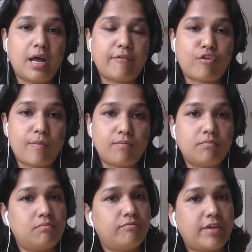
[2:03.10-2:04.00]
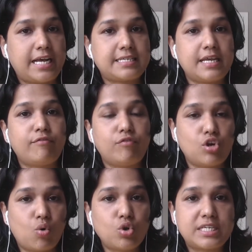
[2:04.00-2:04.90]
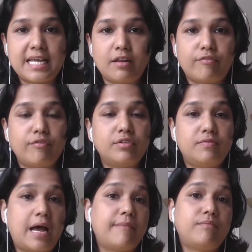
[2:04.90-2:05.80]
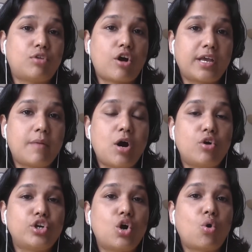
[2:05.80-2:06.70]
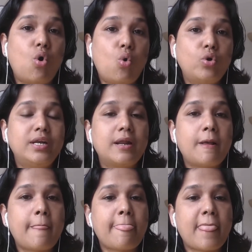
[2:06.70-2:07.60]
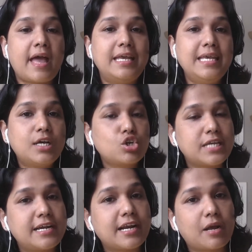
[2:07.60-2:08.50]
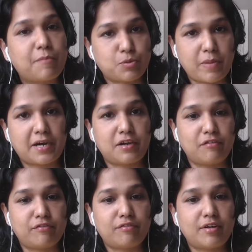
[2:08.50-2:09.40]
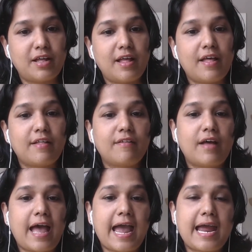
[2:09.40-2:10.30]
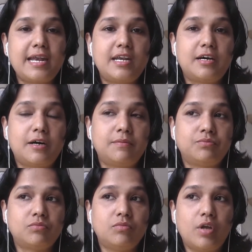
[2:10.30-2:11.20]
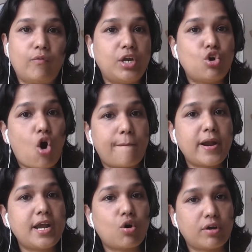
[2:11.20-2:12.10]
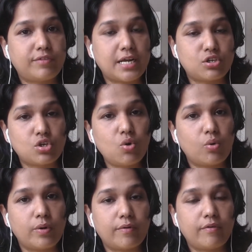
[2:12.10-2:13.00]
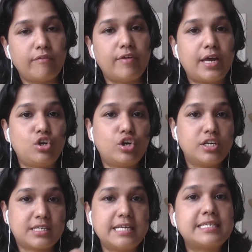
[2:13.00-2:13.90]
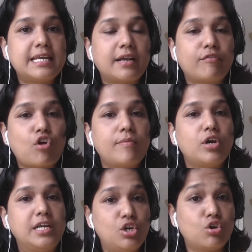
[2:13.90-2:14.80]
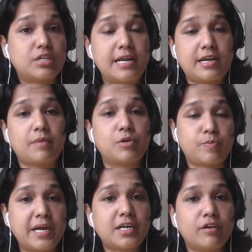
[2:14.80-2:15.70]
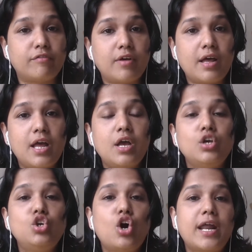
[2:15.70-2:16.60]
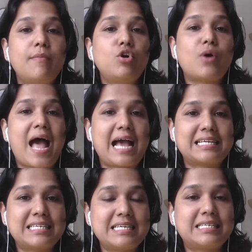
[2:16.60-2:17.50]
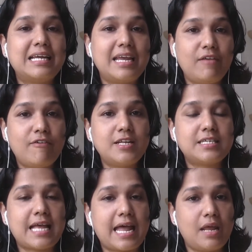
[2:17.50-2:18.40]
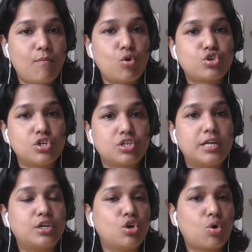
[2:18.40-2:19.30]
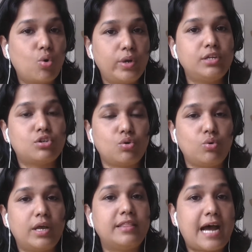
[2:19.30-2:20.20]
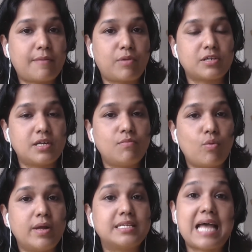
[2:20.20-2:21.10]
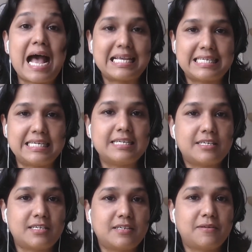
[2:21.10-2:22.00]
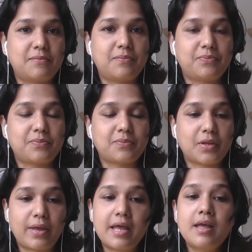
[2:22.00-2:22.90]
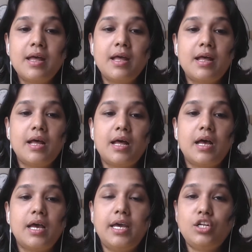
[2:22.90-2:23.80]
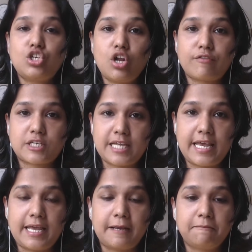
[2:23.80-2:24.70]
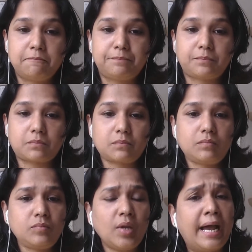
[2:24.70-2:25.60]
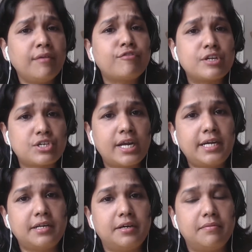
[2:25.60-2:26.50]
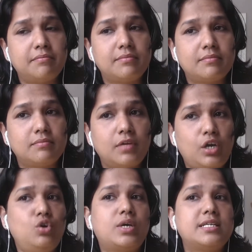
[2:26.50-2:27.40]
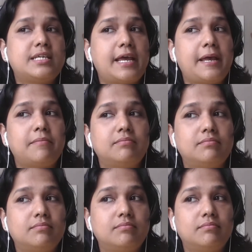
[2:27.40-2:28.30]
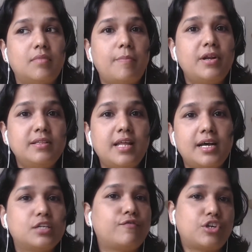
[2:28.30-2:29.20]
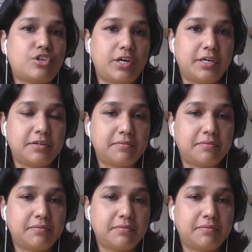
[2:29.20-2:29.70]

When I say your own self, I'm talking about your own egocentric perspective. And when you operate out of that zone where you're distancing from your egocentric perspective, you are able to access the events and emotions that you're going through in that present moment as it is. Okay? Instead of saying, I'm frustrated, you can say, Brinda is frustrated.